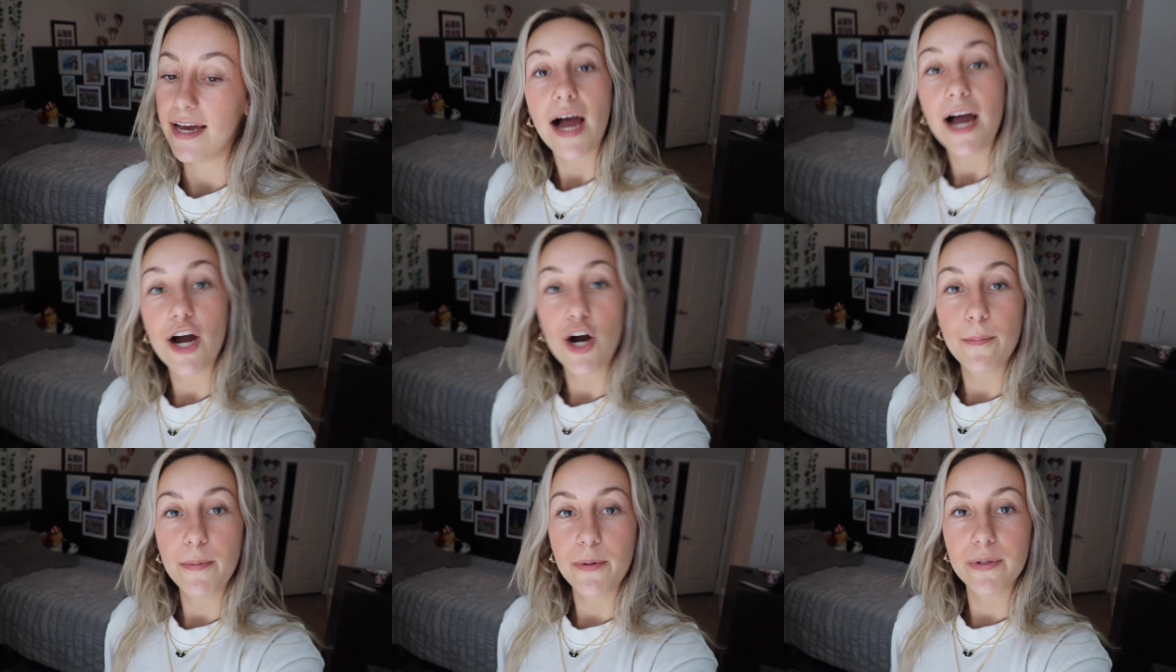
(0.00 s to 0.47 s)

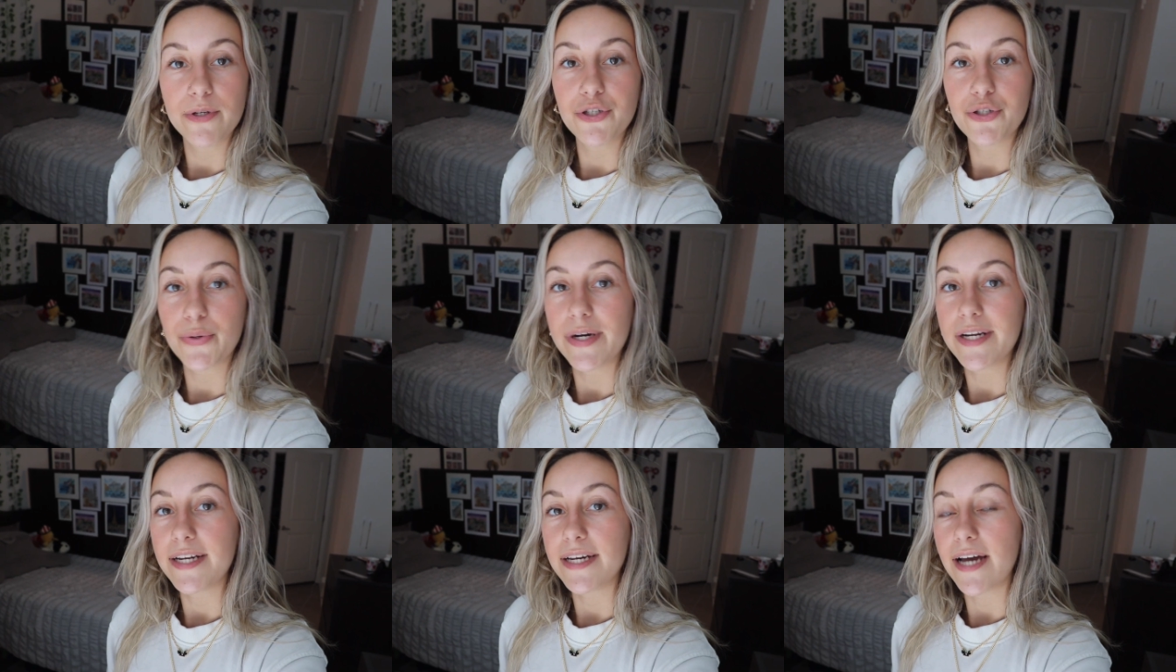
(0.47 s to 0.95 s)
I hope you
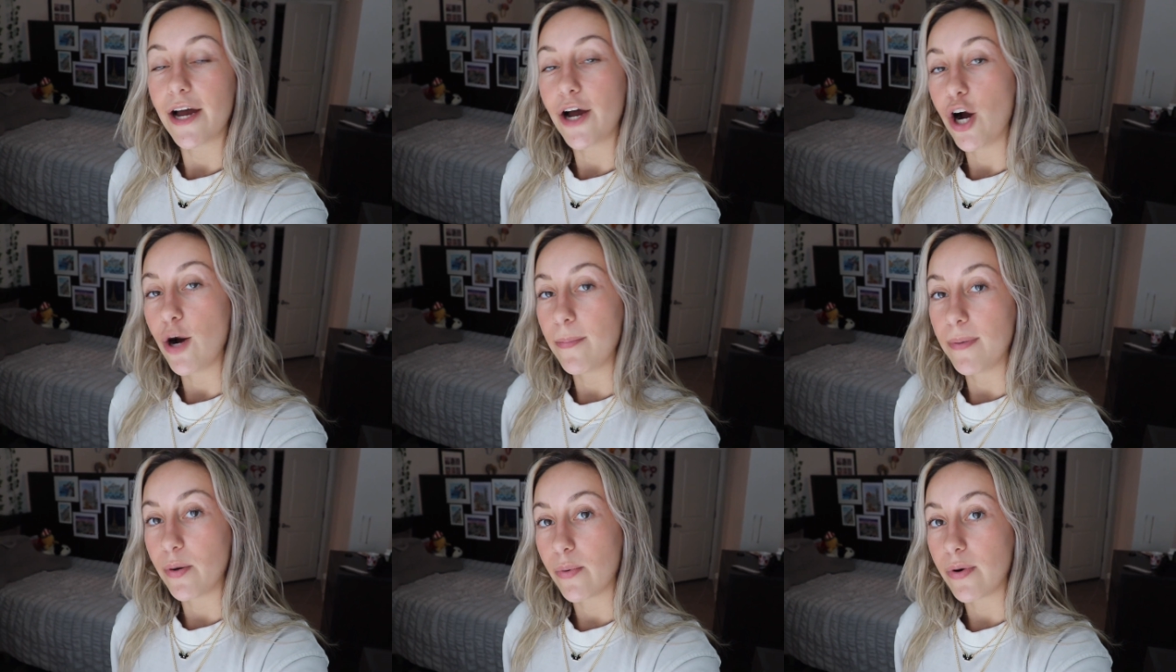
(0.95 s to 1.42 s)
enjoyed it. I
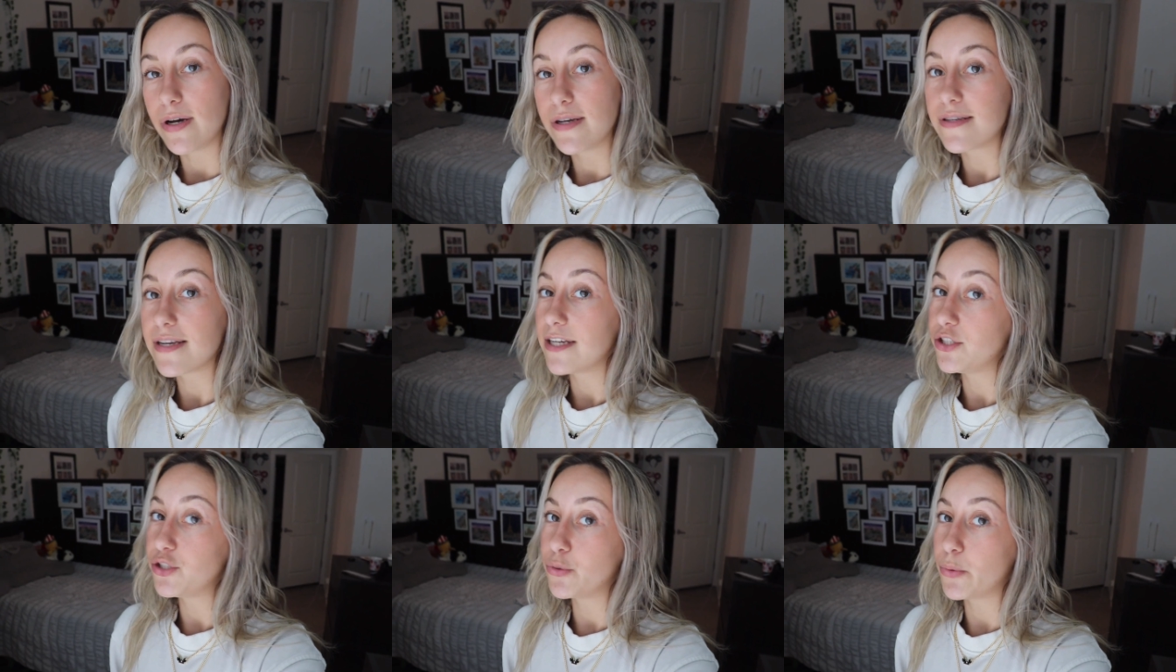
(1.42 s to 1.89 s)
hope it
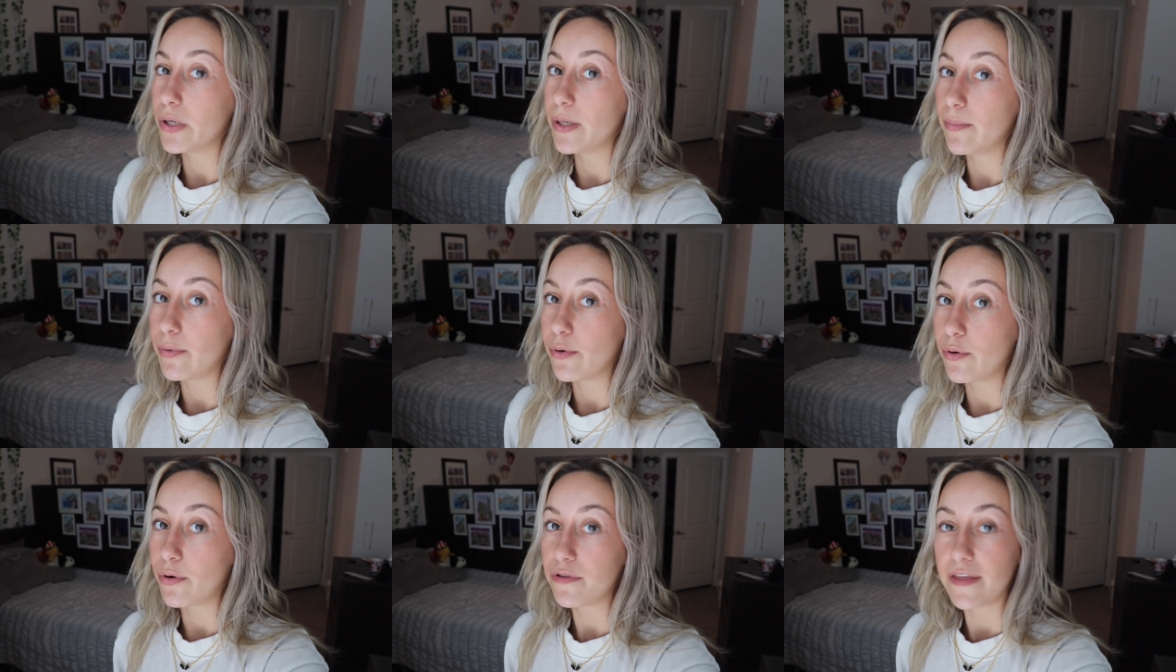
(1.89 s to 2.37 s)
was
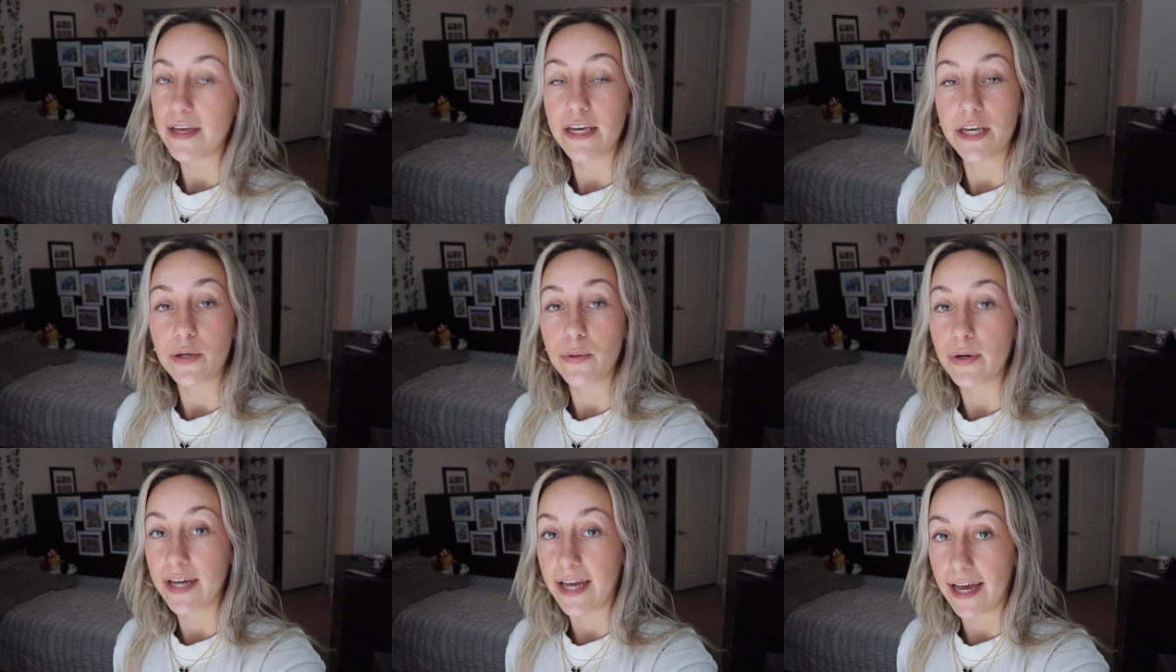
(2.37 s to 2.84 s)
enjoyable.
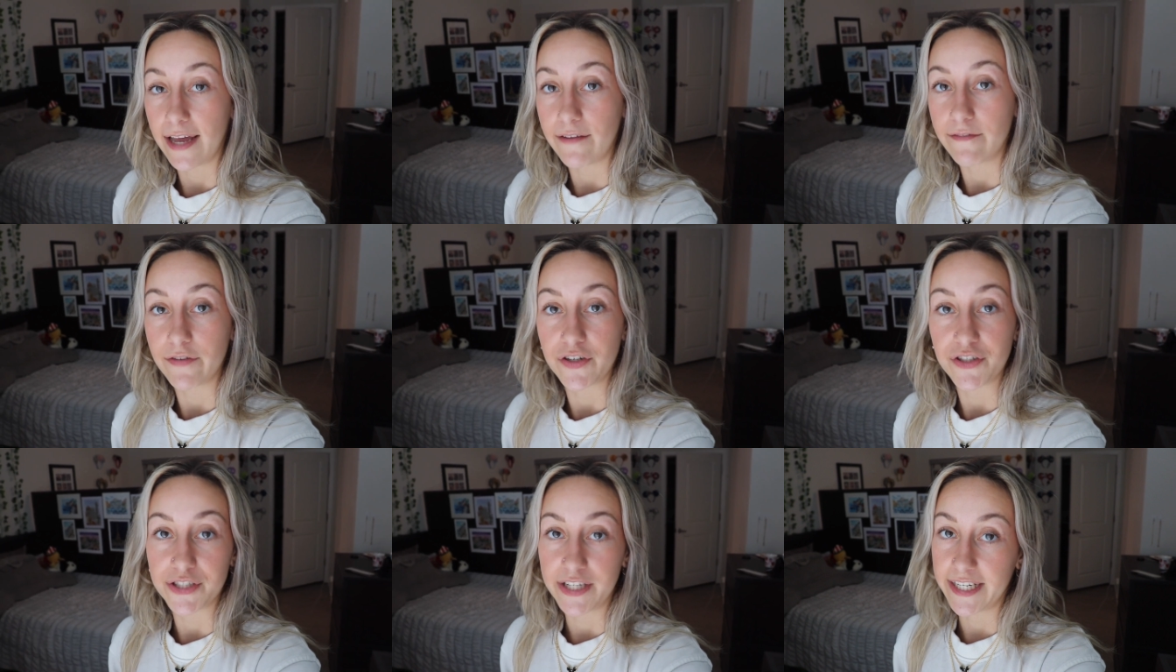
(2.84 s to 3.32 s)
Thank you
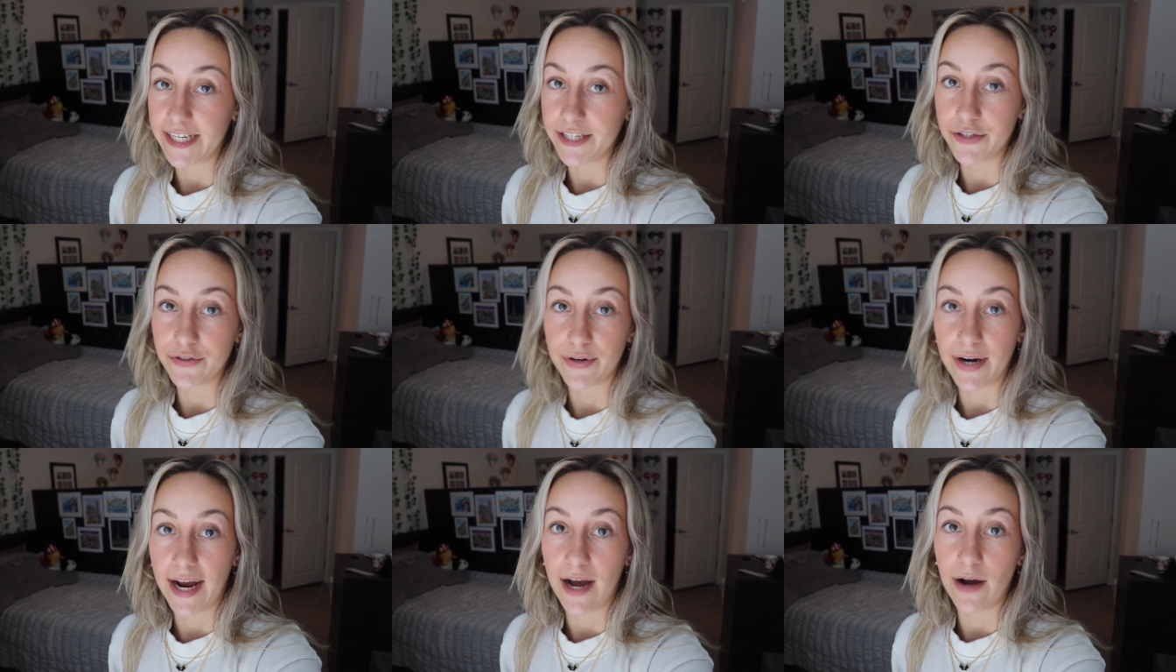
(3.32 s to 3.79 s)
again for sticking
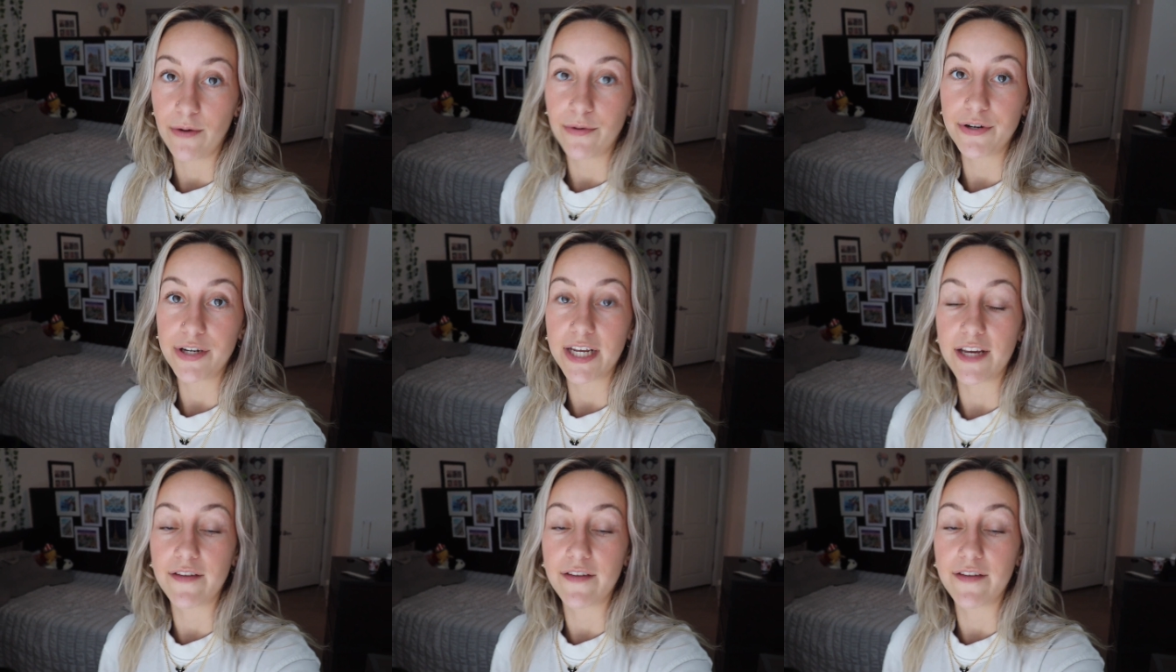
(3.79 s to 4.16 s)
around.